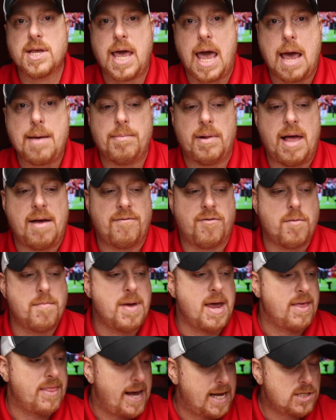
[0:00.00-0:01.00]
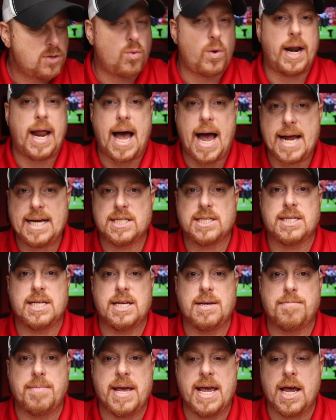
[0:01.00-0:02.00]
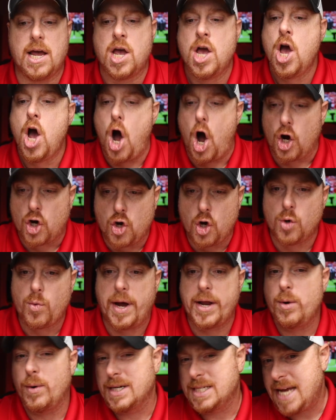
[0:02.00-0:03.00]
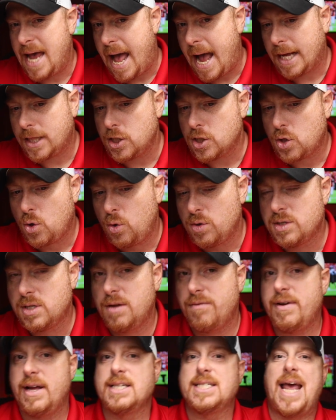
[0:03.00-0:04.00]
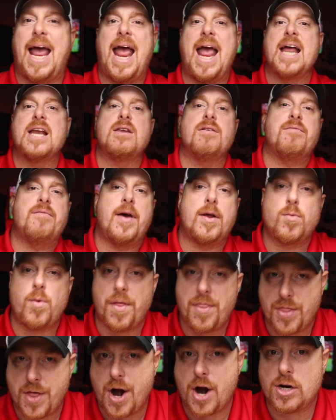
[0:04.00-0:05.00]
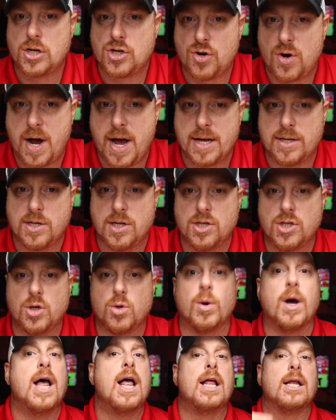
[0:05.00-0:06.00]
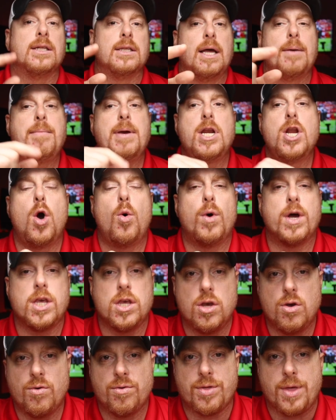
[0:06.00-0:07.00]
the game plan for me. That's what I see being a good way to attack this Colts defense and defend what they're trying to do. Let me know what you